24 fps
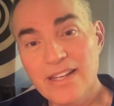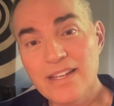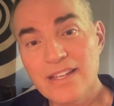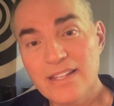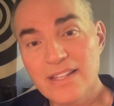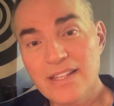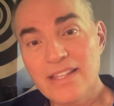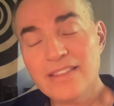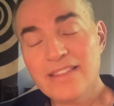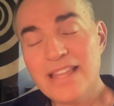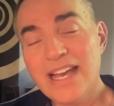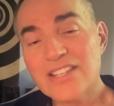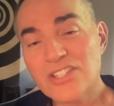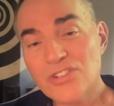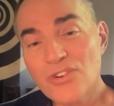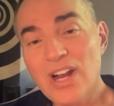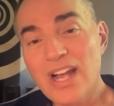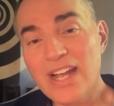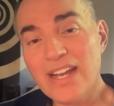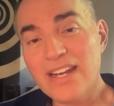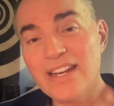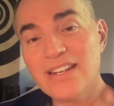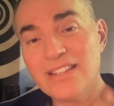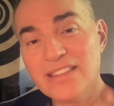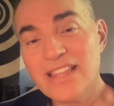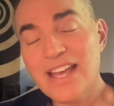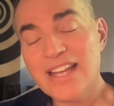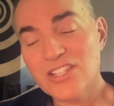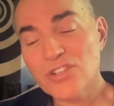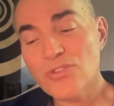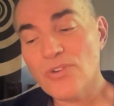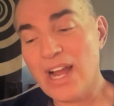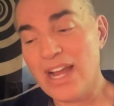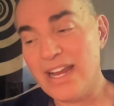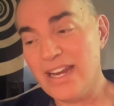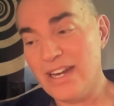That's right. That's
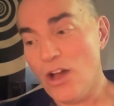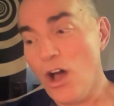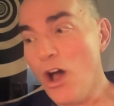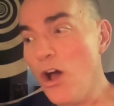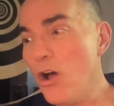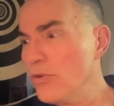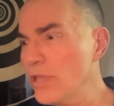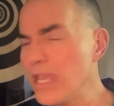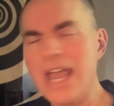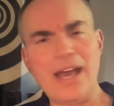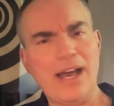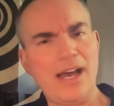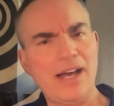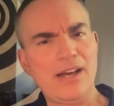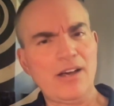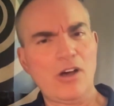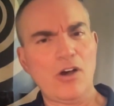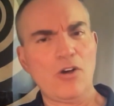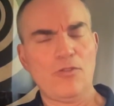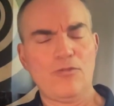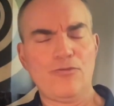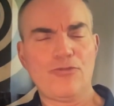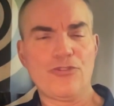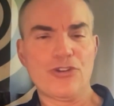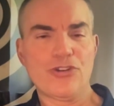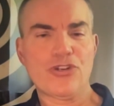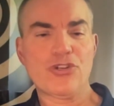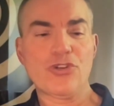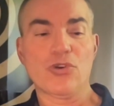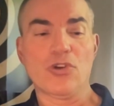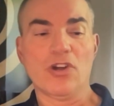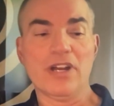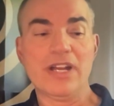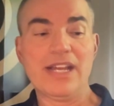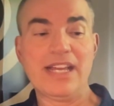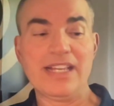right. Oh yeah. Oh, for
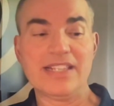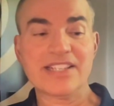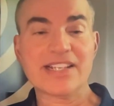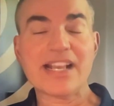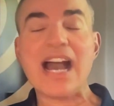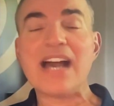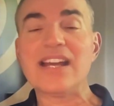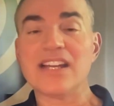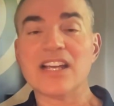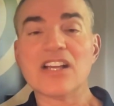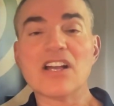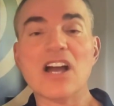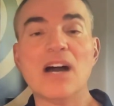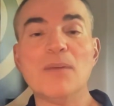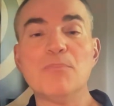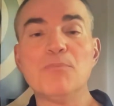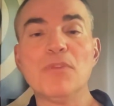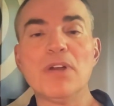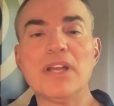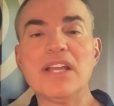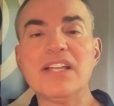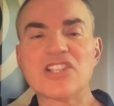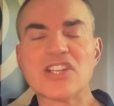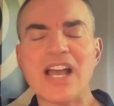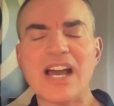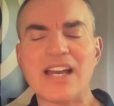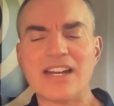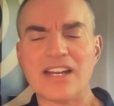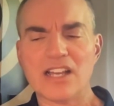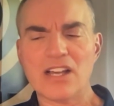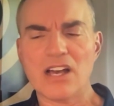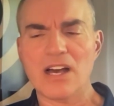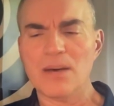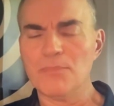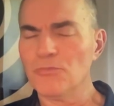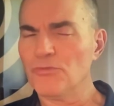sure. It's got to
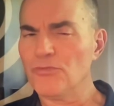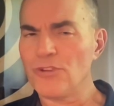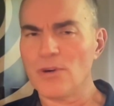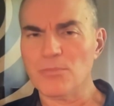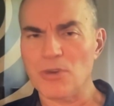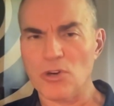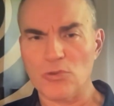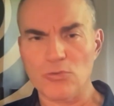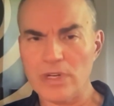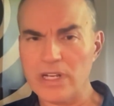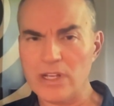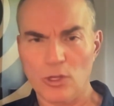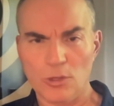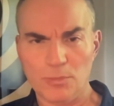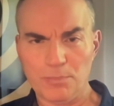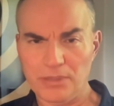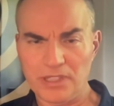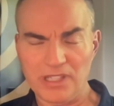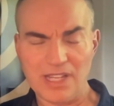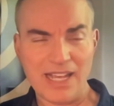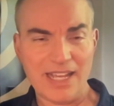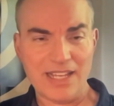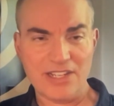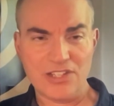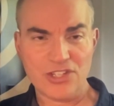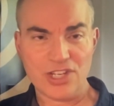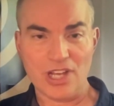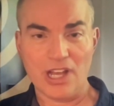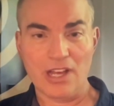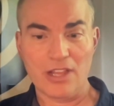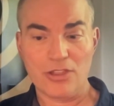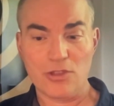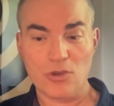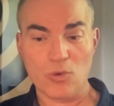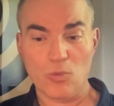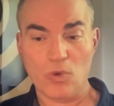come from a real place.
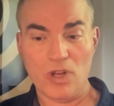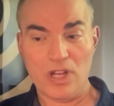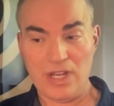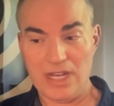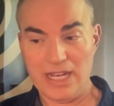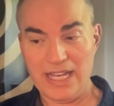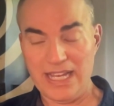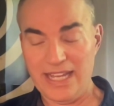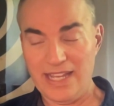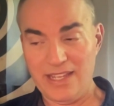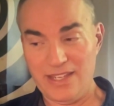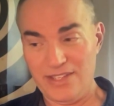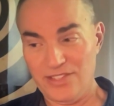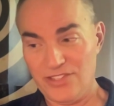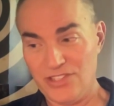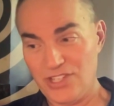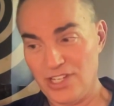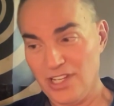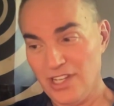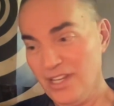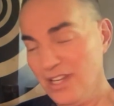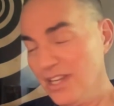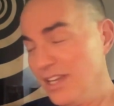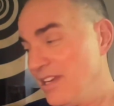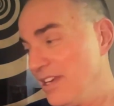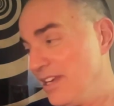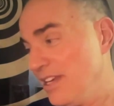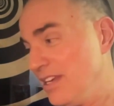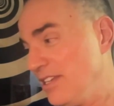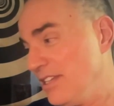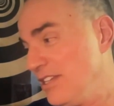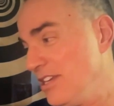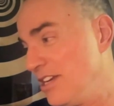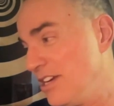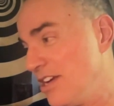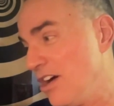Otherwise,
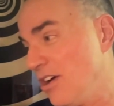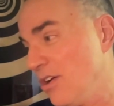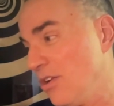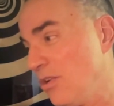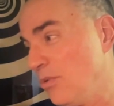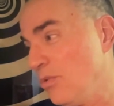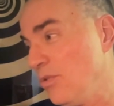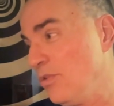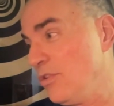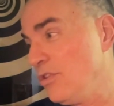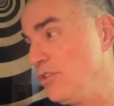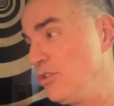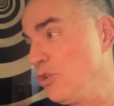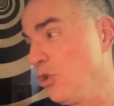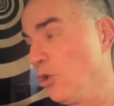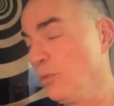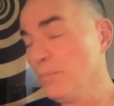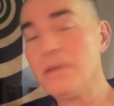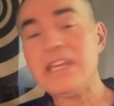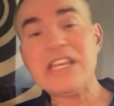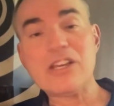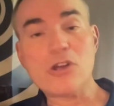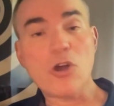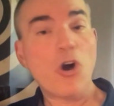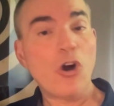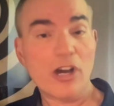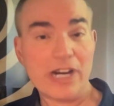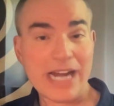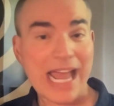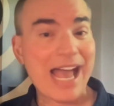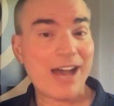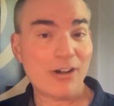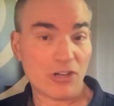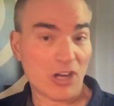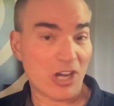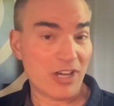you'll be caught
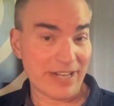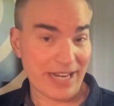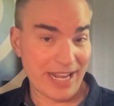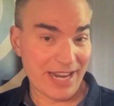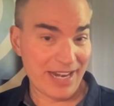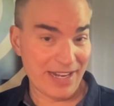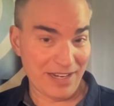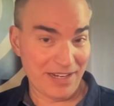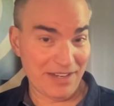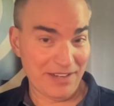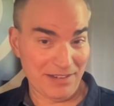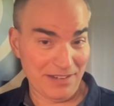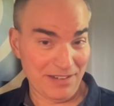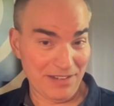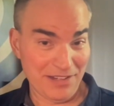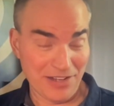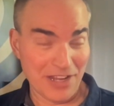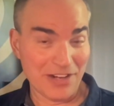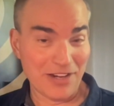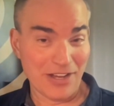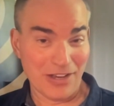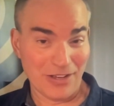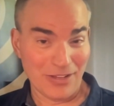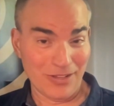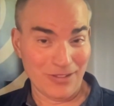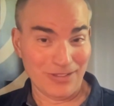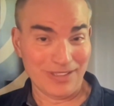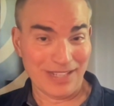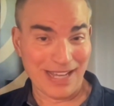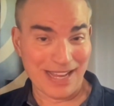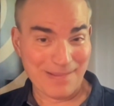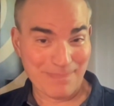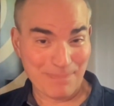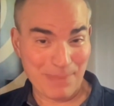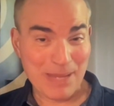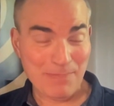out on it.
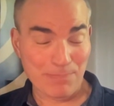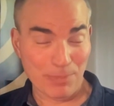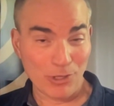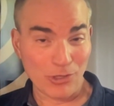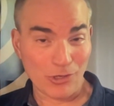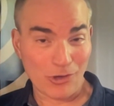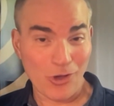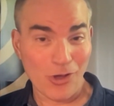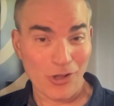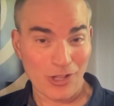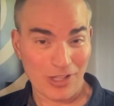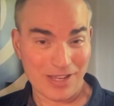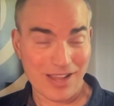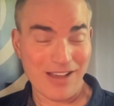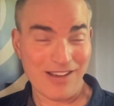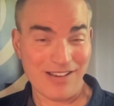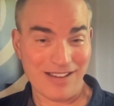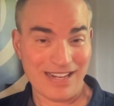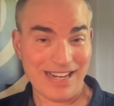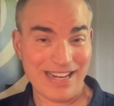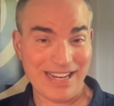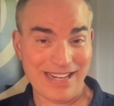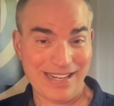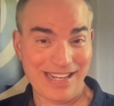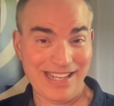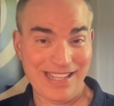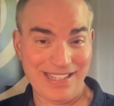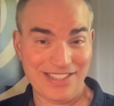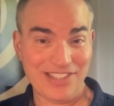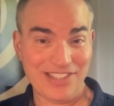Like, people call you on it. It's,